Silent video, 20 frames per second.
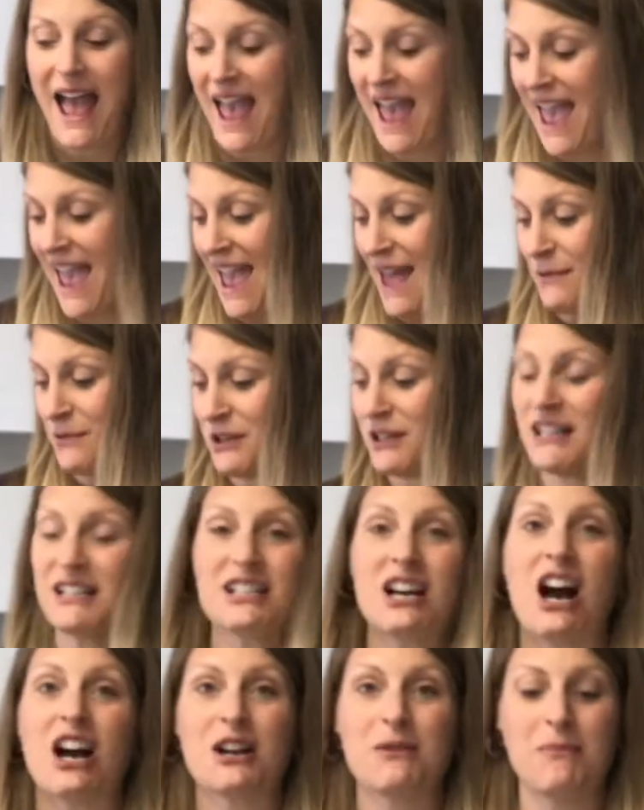and we're going to
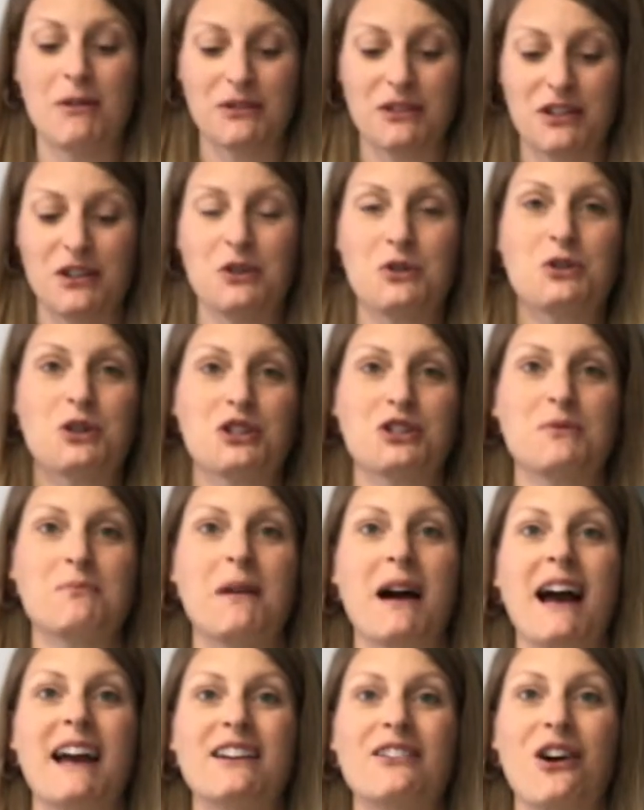talk about the nutrition
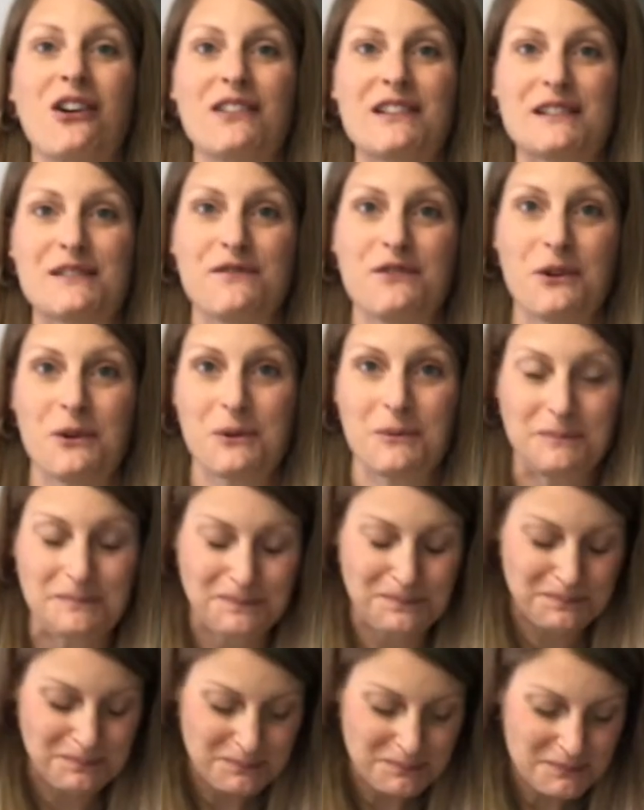behind all this food.
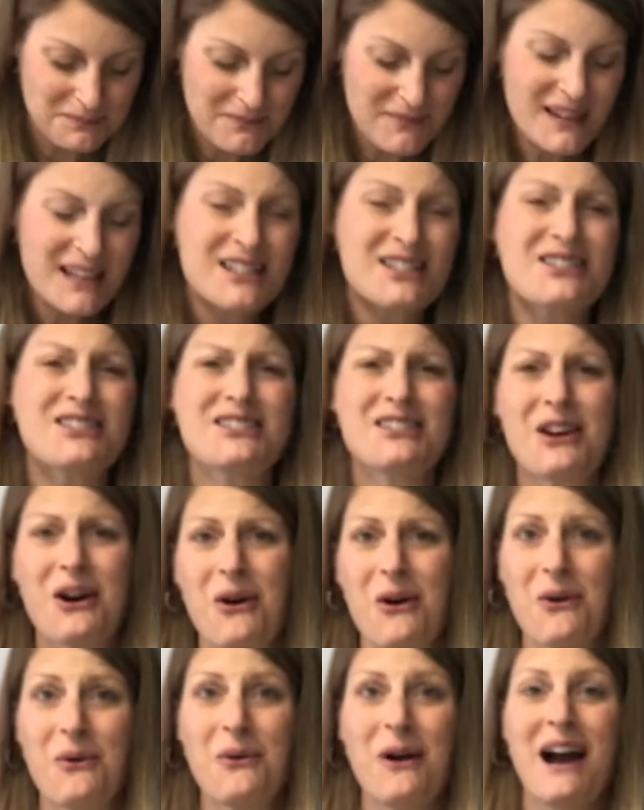
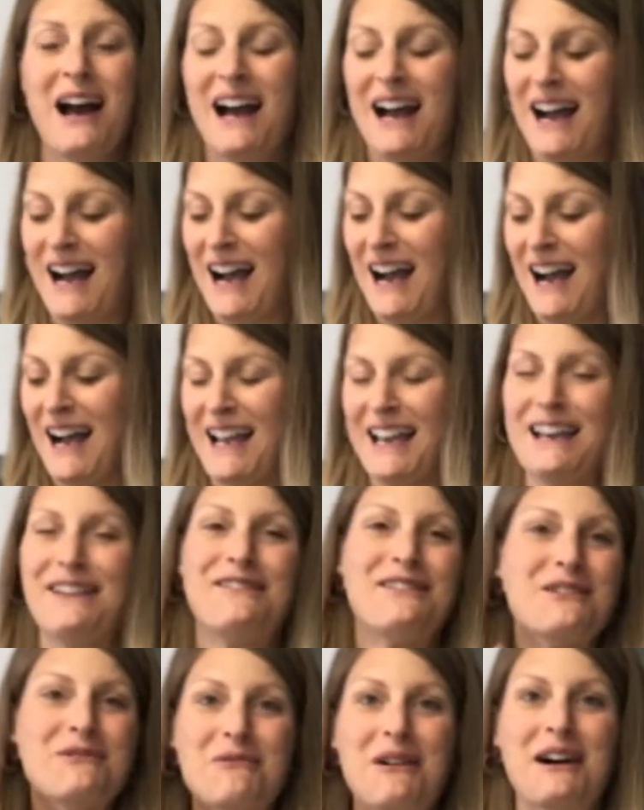So if
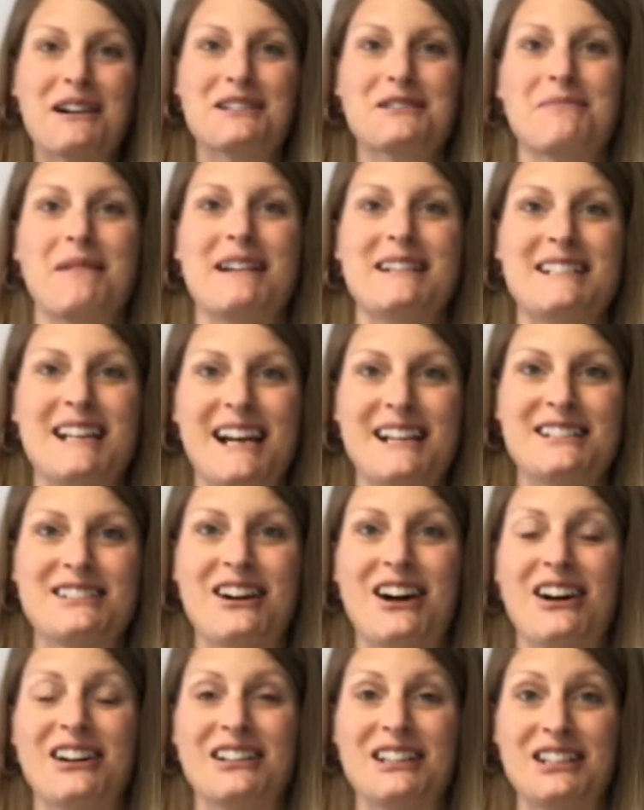you watch my TED
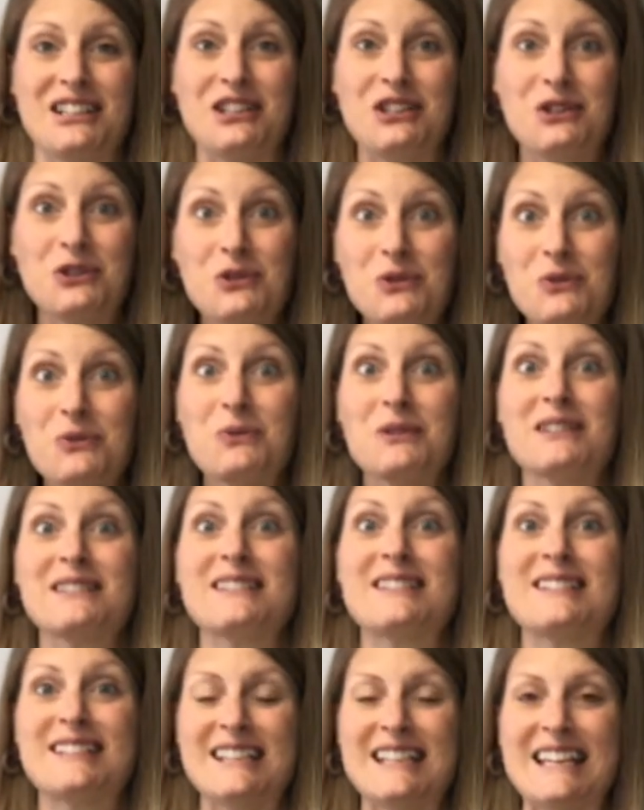Talk, you will
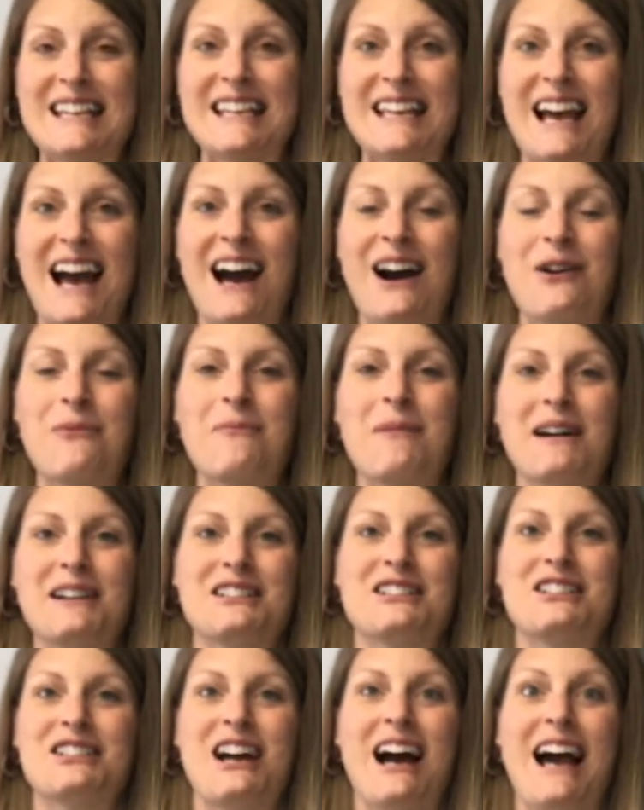see how
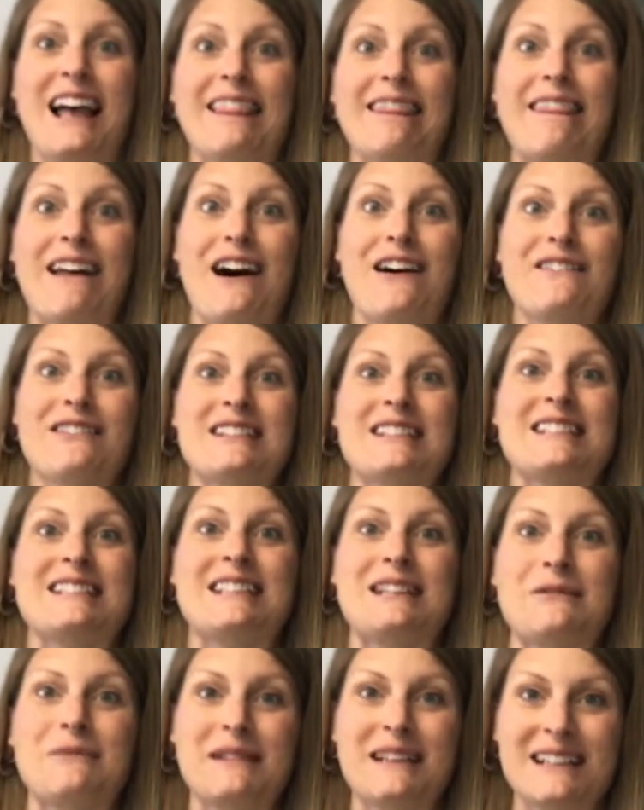much I love
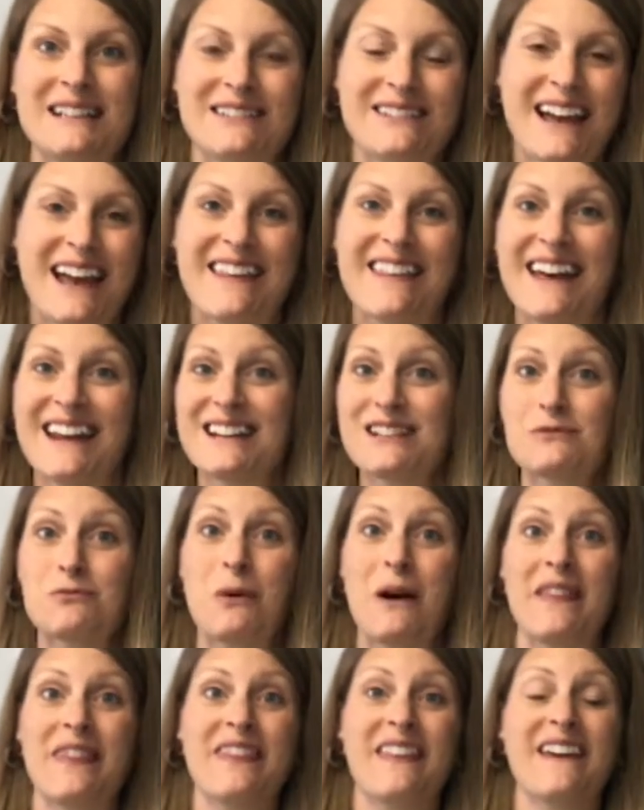seaweed. Okay, that is
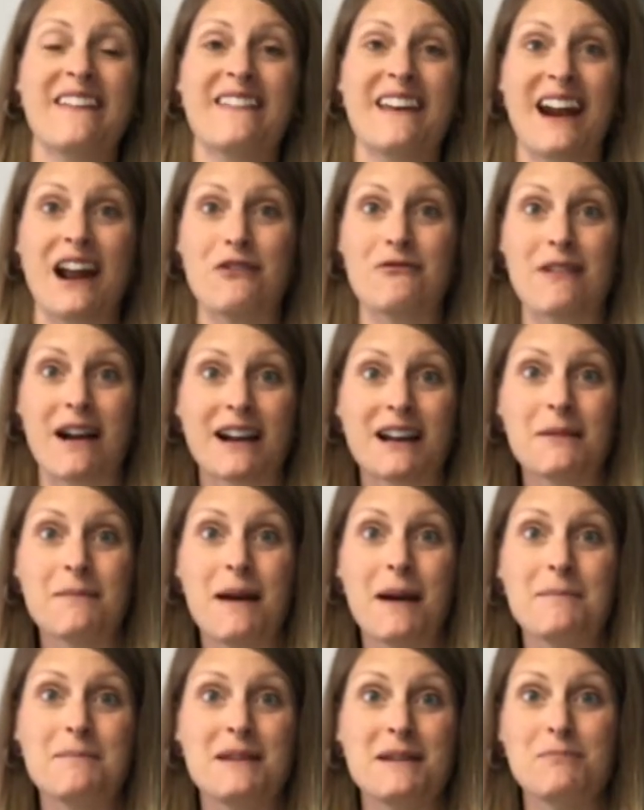one thing that I
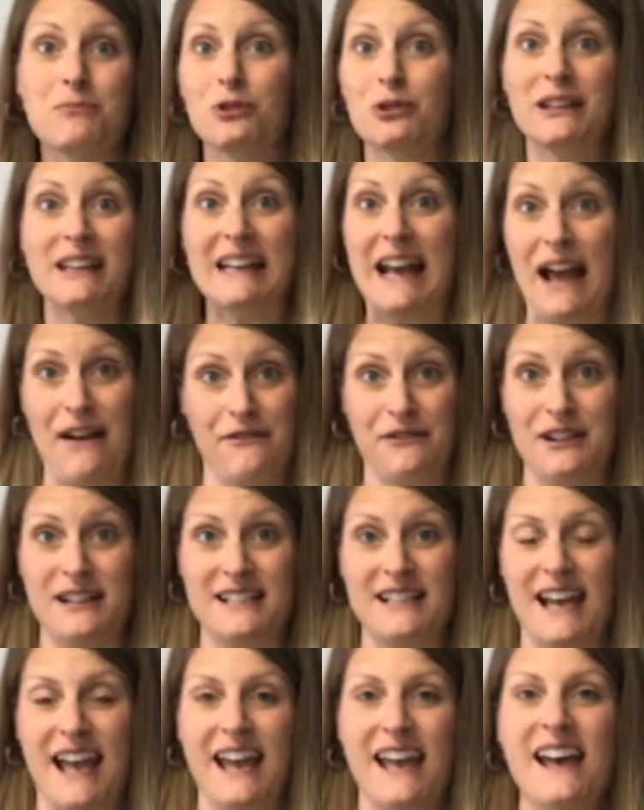recommend people eat every
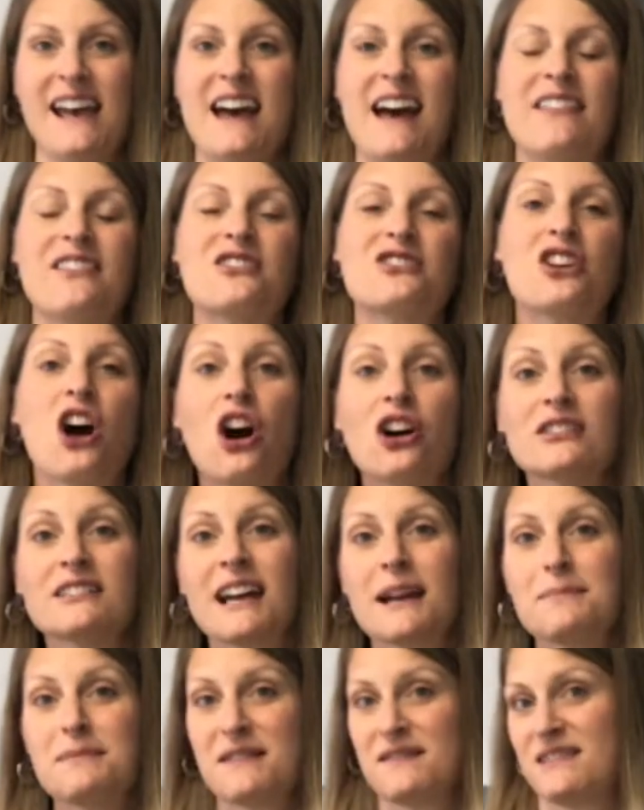day. And there's all
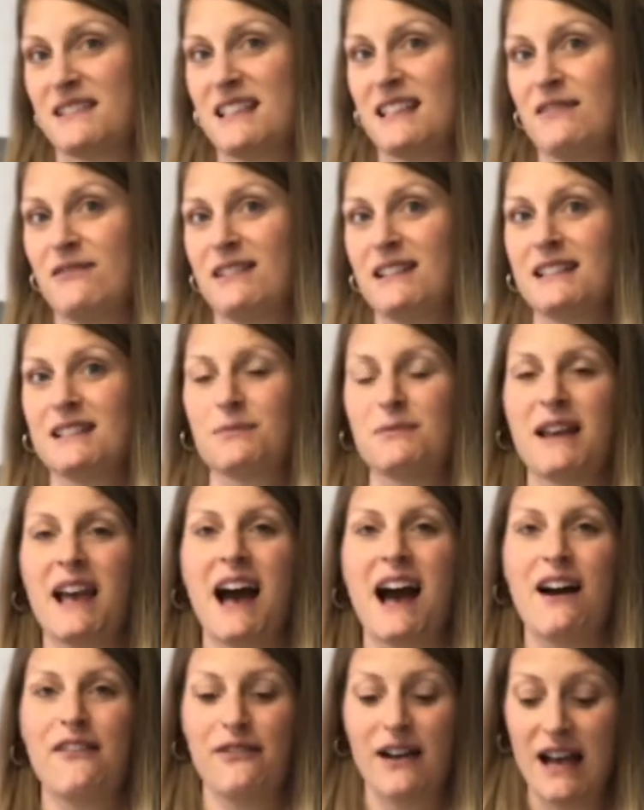types of seaweeds. We
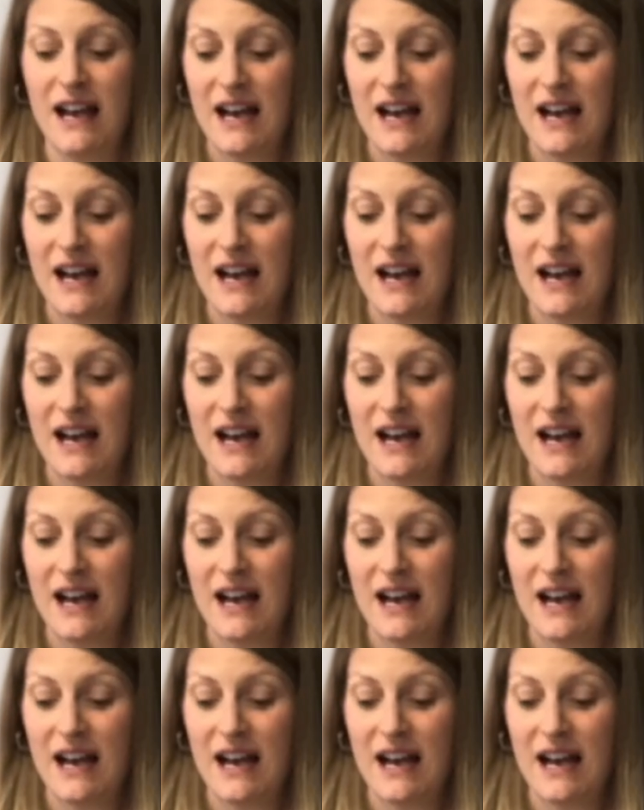have